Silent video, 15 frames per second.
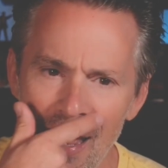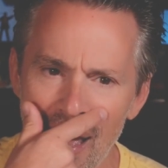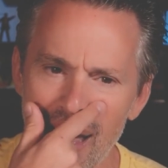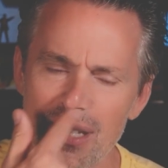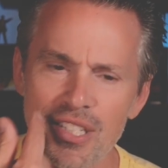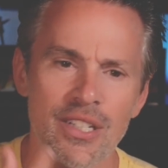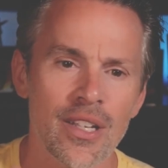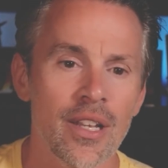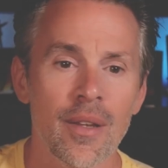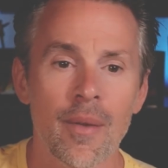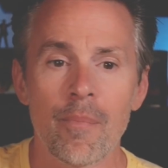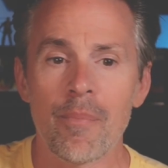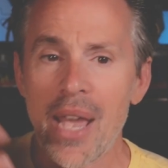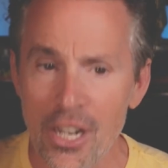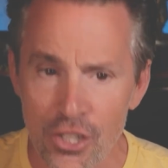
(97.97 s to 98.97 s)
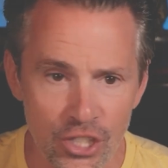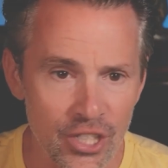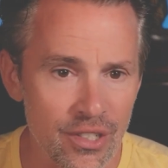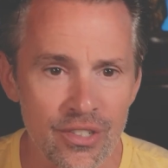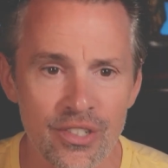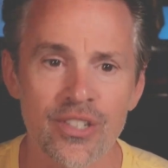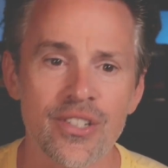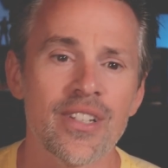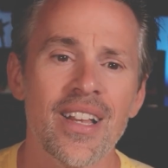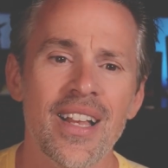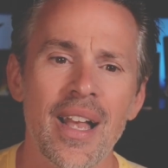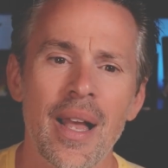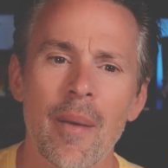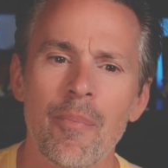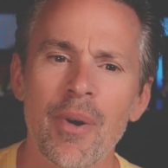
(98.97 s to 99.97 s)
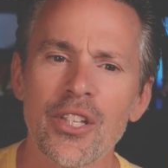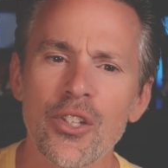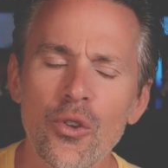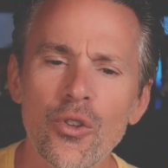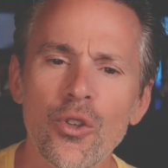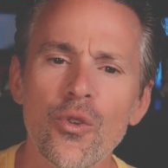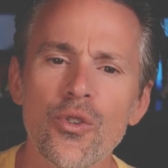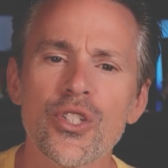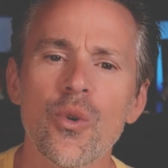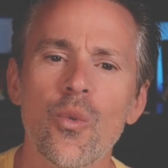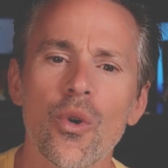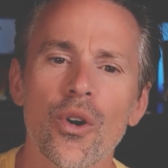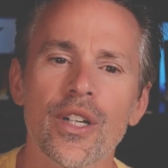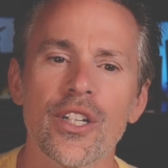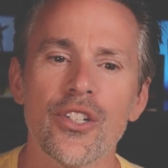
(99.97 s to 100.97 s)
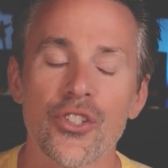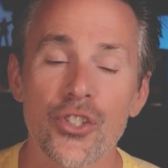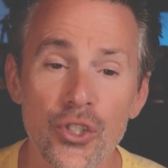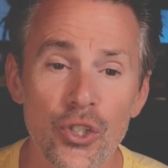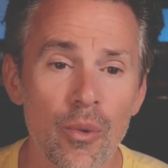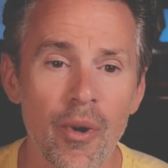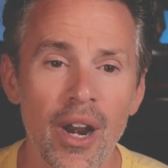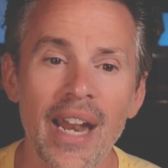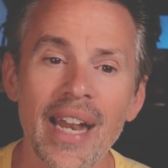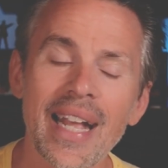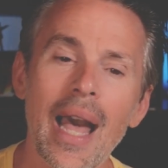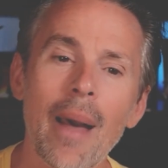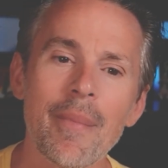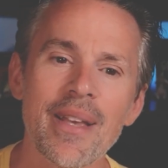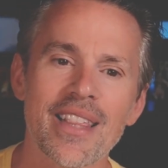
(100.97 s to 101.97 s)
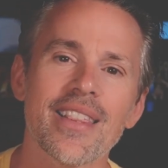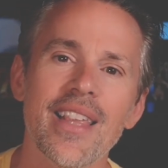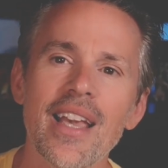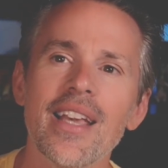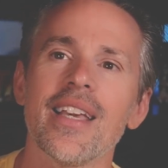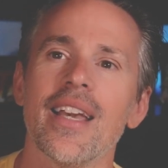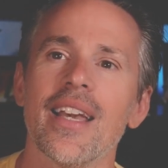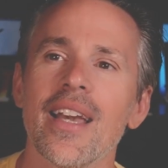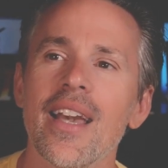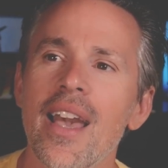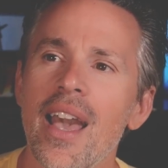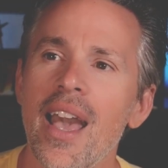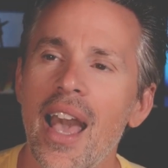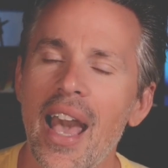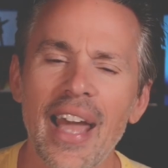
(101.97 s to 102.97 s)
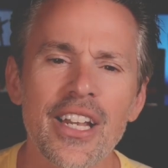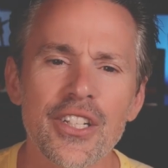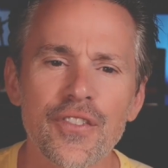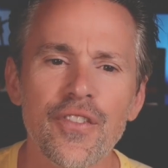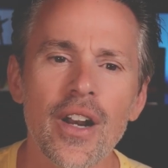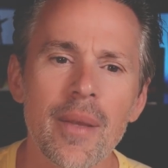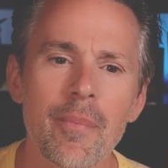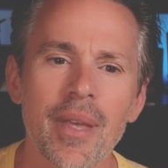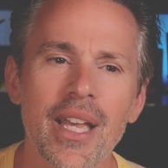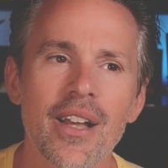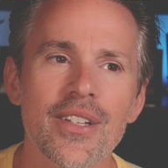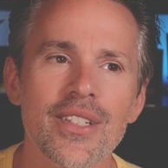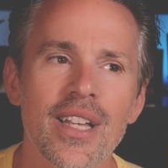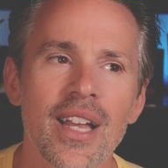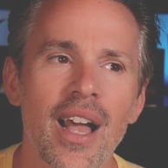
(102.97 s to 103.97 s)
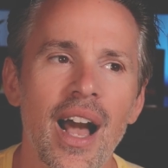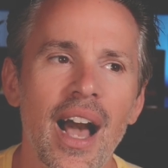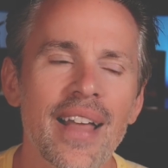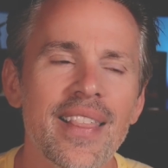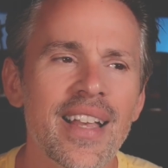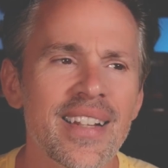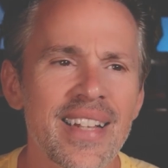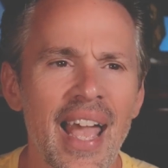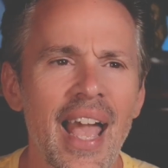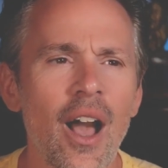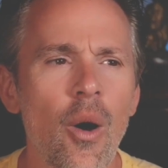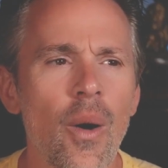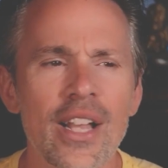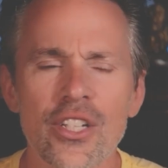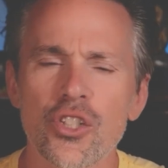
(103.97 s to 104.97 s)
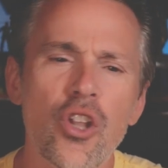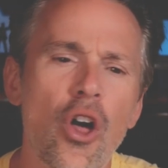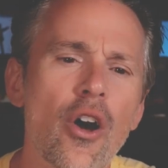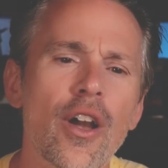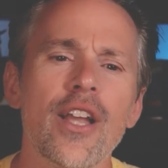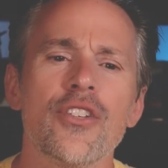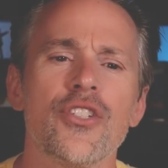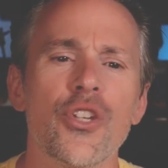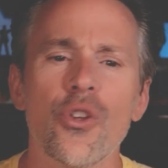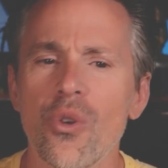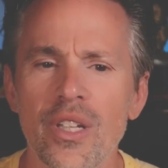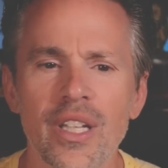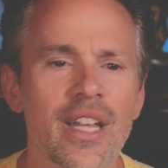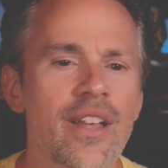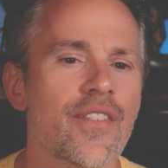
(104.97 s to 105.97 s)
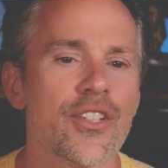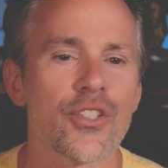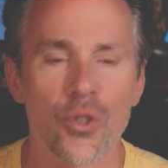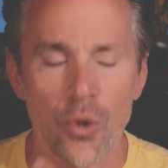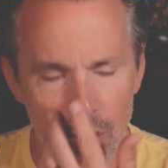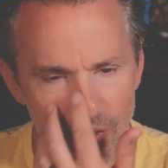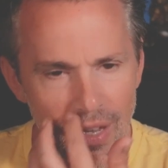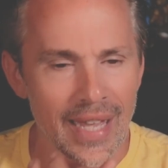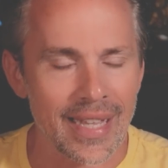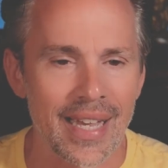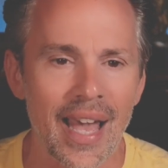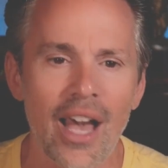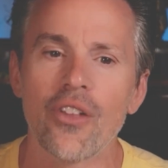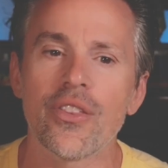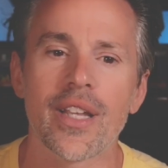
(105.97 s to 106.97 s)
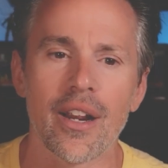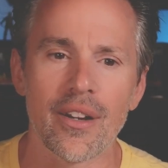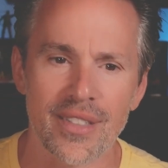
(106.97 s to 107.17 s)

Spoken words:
as patients, but you use the word consumer, and it got me thinking. And it's funny because I think now, as long as you don't live in sort of like a healthcare